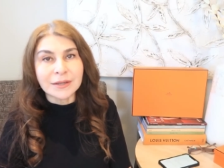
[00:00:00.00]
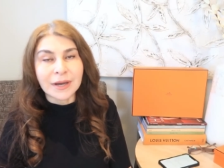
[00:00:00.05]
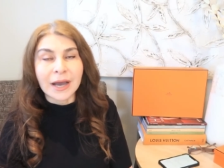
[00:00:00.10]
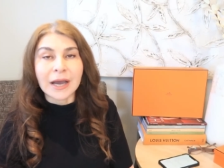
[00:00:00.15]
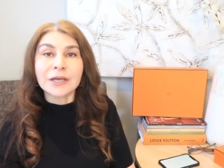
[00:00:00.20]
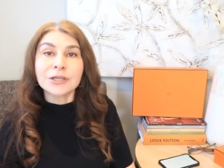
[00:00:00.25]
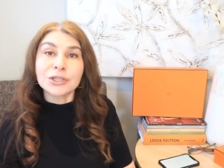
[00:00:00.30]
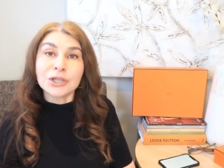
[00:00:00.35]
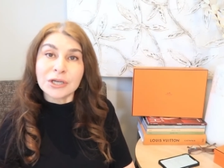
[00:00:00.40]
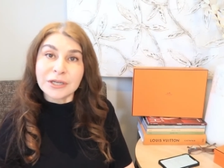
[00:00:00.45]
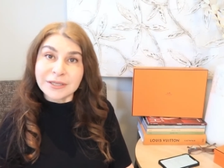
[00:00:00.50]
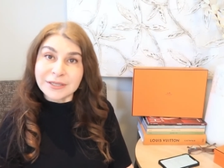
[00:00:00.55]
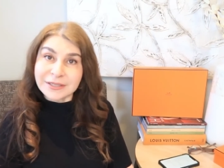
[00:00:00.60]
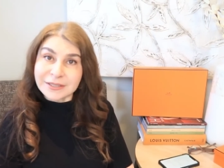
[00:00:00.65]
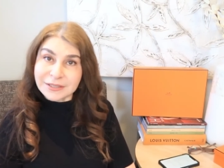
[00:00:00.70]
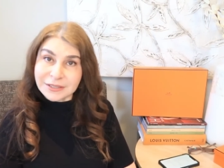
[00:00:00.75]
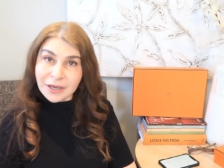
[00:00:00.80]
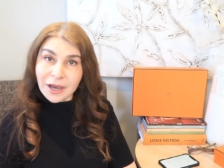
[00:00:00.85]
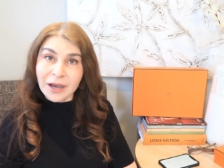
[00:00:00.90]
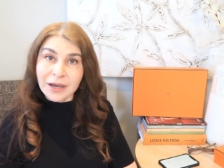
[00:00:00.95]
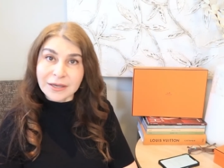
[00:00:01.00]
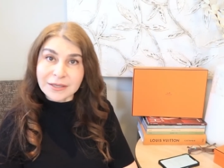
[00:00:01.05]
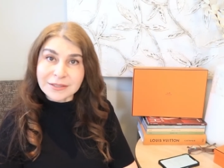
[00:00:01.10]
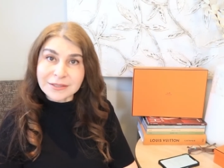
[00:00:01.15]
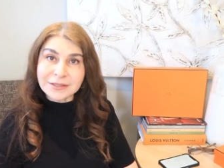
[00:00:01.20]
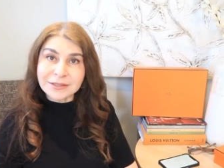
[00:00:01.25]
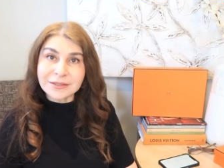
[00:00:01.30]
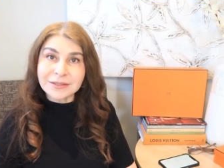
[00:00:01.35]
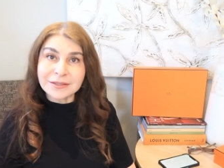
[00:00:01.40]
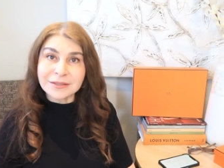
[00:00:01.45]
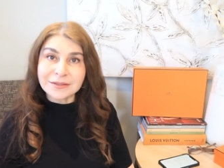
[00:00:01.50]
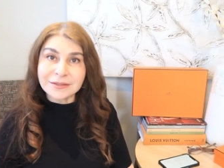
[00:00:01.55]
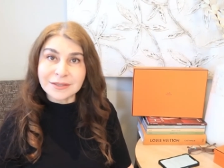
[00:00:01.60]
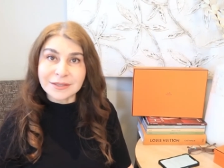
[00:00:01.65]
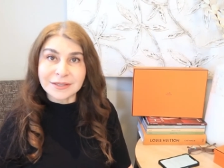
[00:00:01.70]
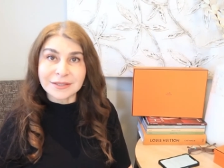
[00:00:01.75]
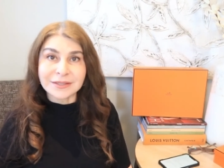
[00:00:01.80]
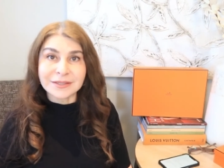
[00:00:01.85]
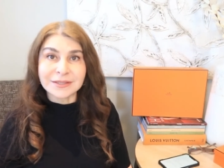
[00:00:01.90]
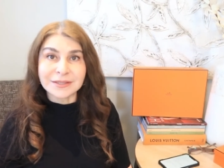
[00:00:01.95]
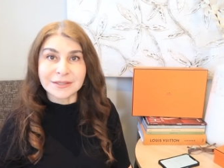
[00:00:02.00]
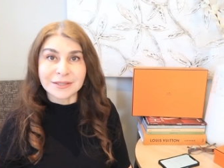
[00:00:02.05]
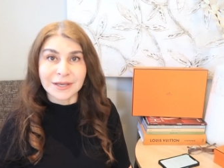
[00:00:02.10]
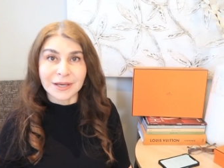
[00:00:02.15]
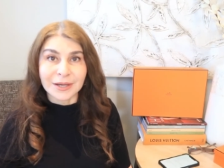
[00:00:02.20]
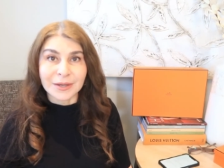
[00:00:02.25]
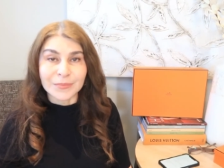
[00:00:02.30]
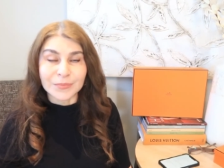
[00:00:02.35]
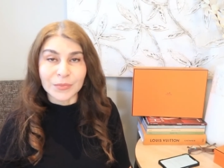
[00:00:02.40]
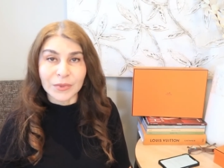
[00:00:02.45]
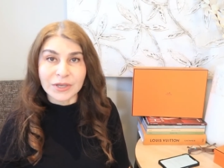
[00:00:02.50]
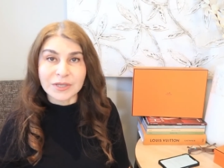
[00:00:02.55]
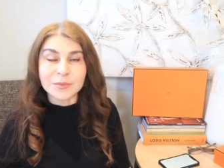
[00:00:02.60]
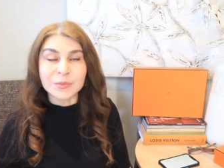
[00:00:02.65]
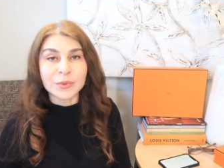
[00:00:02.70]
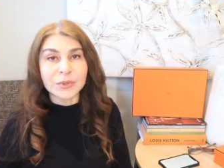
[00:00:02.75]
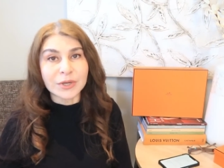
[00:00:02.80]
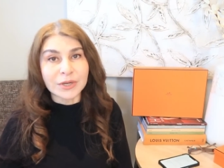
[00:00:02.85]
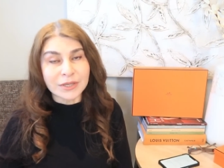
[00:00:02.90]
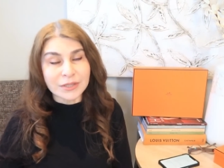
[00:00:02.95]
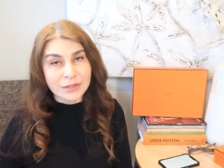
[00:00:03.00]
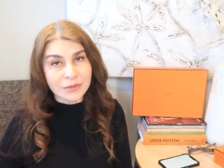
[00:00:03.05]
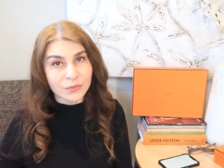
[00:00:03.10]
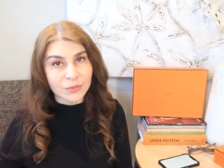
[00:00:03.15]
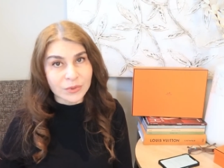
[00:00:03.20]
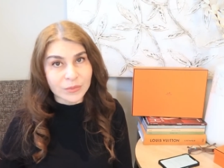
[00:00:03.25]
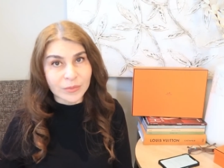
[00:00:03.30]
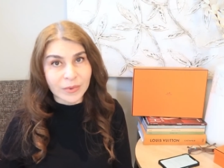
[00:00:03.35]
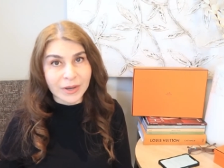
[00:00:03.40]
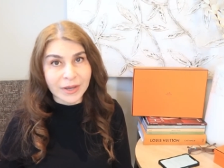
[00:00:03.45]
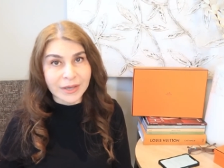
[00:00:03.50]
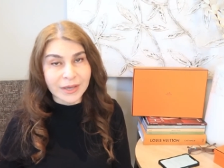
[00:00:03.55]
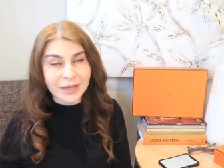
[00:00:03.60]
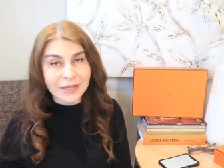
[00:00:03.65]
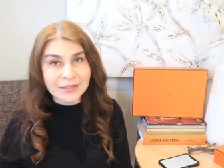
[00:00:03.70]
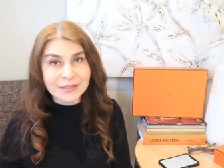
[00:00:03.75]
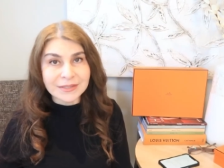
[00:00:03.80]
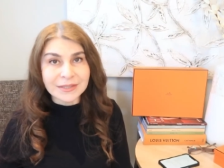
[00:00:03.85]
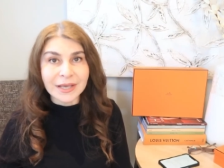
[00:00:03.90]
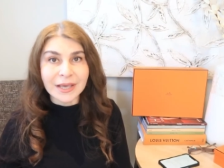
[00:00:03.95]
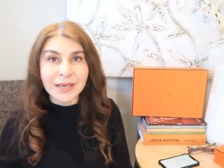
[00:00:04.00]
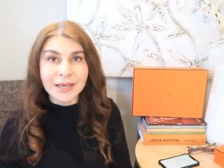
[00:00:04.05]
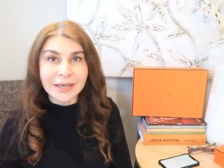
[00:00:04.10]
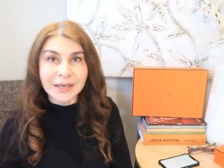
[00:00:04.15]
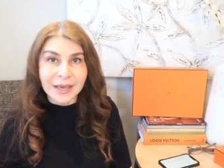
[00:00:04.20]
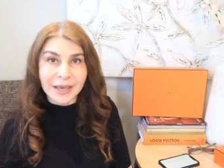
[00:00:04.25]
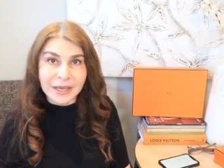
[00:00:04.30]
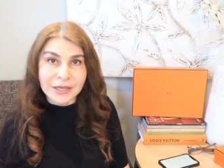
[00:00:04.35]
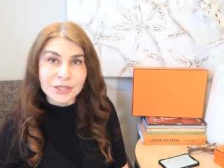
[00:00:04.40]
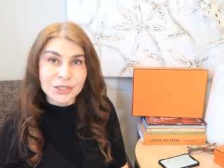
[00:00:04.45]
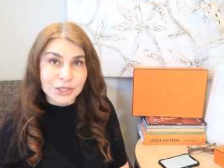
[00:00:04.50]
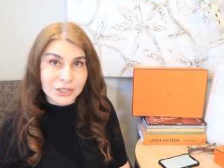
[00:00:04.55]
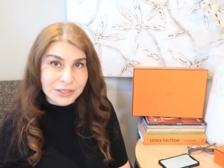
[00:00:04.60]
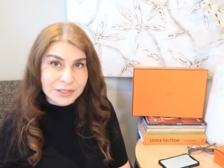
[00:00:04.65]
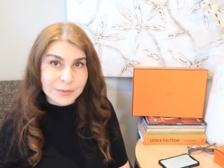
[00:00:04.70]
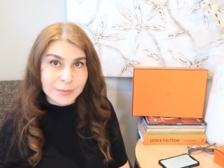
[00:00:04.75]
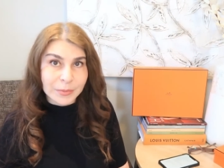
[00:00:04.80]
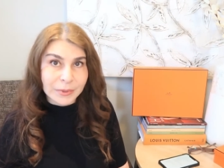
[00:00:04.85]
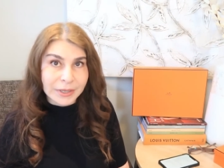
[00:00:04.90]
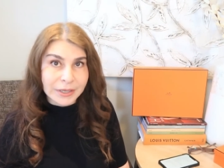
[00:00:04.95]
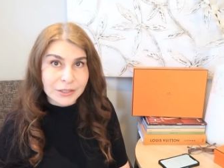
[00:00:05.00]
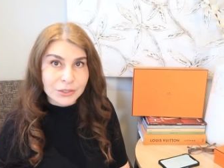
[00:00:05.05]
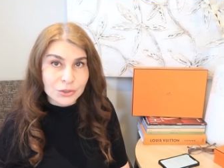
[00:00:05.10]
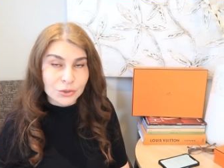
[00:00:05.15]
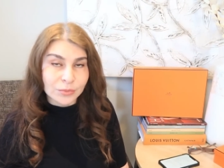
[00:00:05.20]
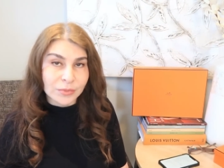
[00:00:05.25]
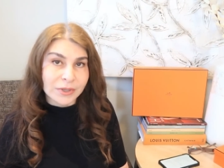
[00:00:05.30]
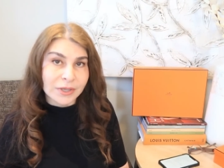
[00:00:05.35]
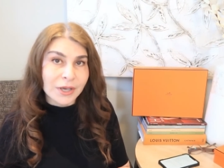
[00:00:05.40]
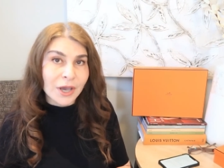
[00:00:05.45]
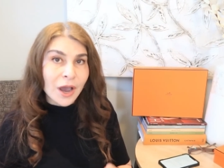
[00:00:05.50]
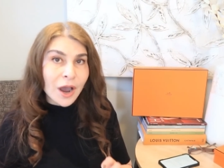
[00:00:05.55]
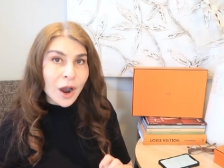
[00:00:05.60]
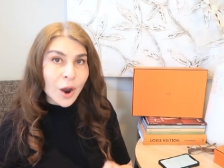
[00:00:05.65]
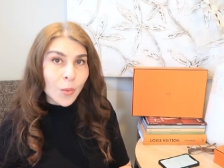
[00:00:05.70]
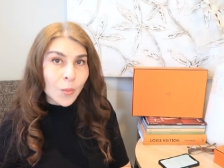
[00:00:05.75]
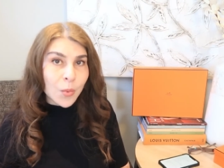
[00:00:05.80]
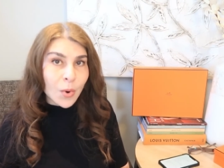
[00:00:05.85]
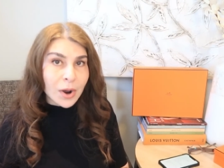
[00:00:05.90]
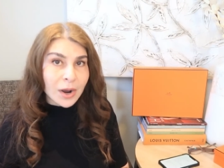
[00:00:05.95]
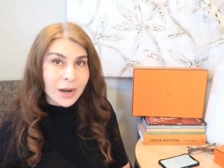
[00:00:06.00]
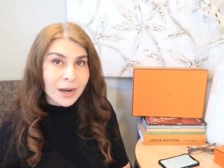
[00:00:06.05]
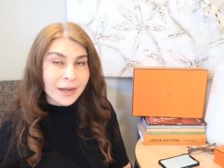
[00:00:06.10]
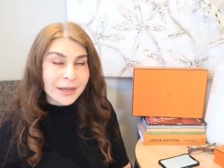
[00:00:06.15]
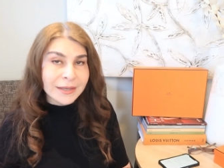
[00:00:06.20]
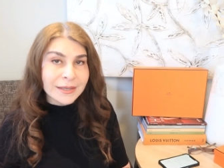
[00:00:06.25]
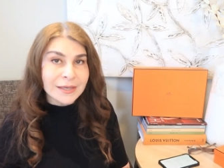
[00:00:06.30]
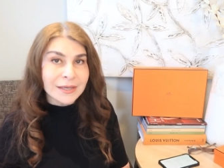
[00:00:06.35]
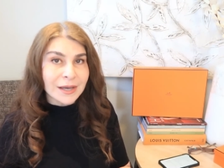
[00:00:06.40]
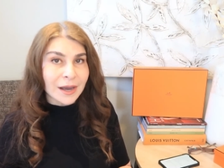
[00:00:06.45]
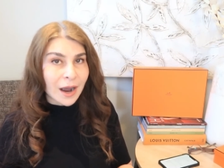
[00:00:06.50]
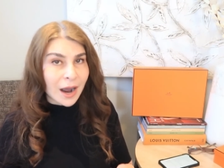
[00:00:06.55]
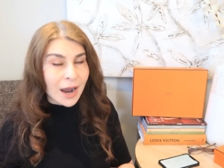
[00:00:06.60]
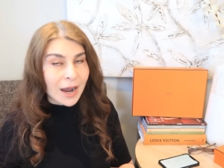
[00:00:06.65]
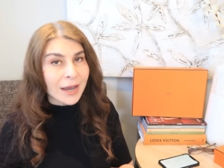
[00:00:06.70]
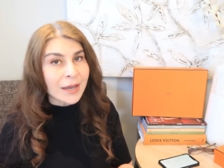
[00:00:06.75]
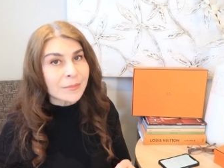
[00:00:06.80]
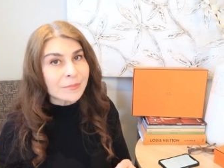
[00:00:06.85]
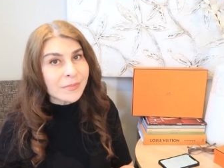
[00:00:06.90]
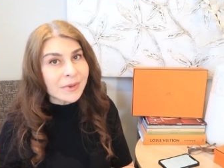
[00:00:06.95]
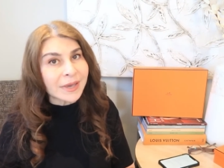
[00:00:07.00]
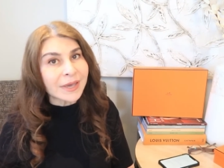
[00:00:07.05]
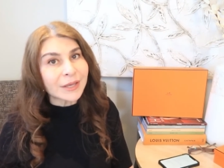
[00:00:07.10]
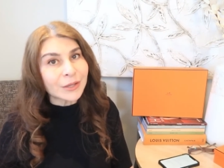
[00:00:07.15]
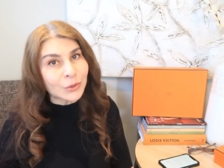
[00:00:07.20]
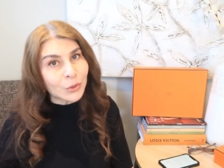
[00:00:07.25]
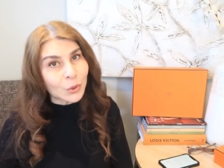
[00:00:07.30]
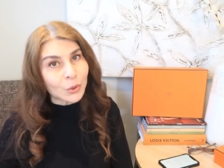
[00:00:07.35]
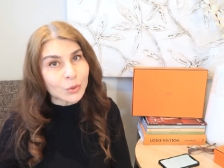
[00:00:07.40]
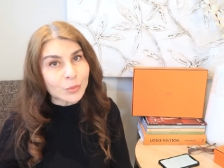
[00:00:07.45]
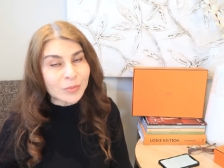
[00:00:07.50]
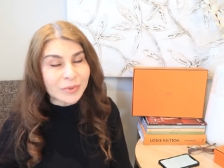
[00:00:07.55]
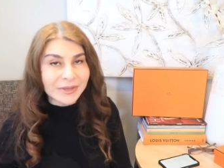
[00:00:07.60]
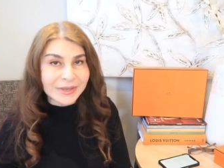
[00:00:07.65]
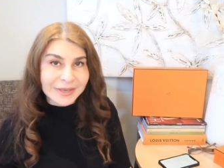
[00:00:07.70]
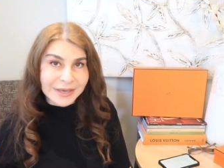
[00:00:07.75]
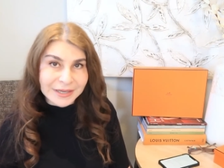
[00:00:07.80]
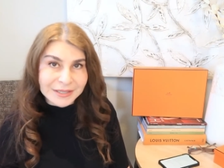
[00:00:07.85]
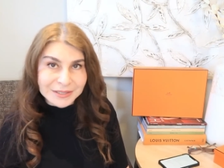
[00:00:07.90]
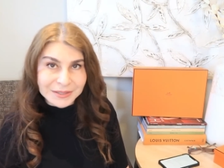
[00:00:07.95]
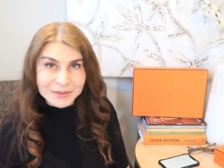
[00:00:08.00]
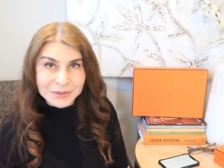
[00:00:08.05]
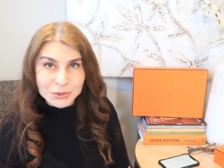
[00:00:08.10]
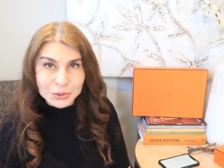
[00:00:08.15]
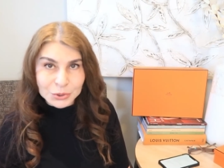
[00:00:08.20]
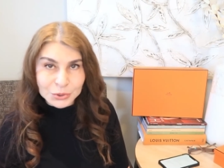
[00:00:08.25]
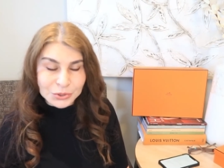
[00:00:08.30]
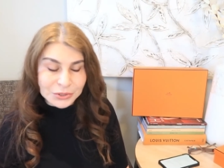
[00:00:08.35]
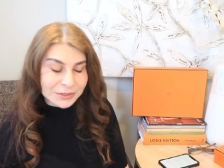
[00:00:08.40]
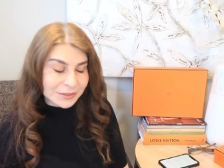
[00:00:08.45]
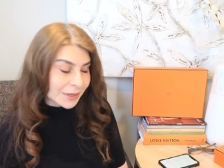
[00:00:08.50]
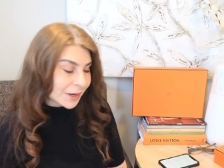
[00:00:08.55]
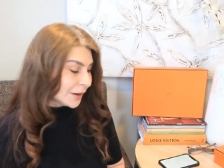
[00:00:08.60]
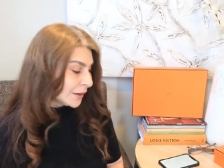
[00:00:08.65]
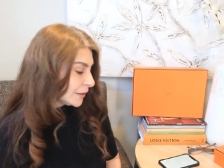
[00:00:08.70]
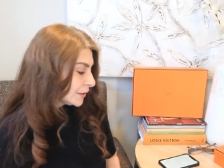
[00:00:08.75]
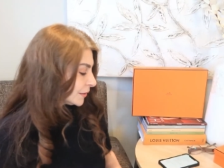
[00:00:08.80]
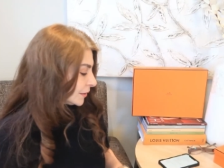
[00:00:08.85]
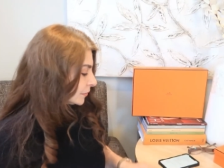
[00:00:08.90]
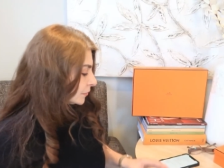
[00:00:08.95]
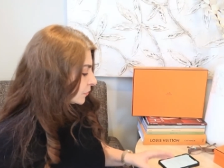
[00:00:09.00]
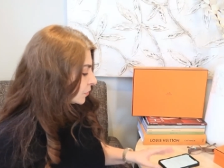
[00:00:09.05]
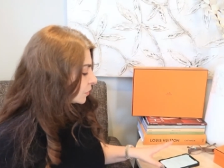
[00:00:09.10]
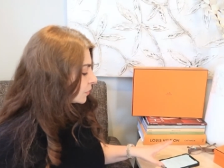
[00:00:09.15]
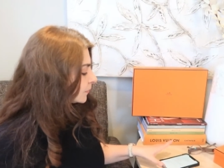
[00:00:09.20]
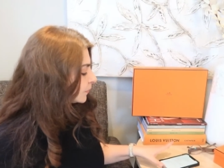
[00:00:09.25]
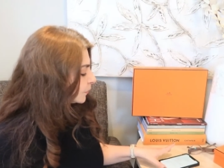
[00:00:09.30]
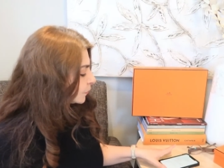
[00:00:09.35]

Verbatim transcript: actually discuss this experience with my SA, and she explained to me why I may not be getting certain items.